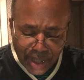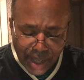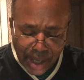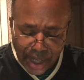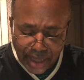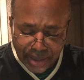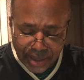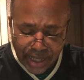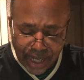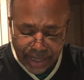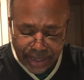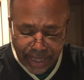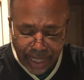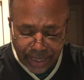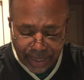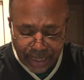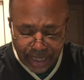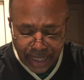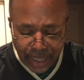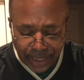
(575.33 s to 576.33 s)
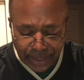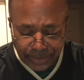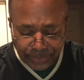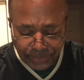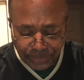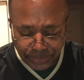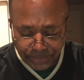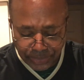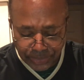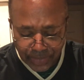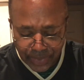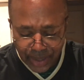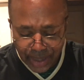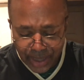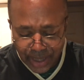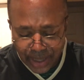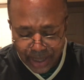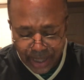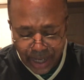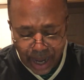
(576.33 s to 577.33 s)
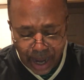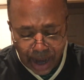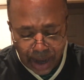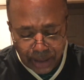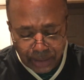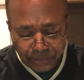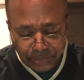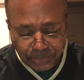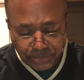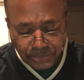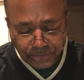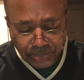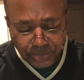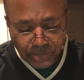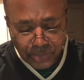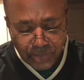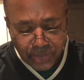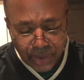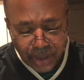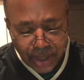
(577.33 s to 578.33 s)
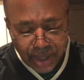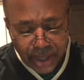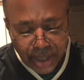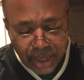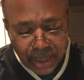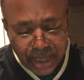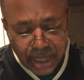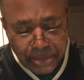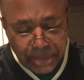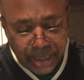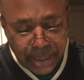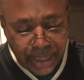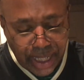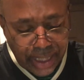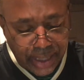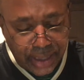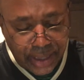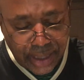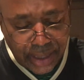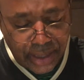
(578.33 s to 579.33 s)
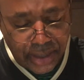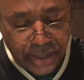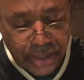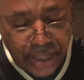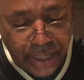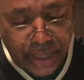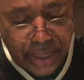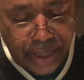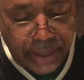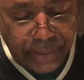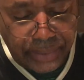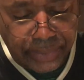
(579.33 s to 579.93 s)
It's got that kick. Now, let me taste this chicken.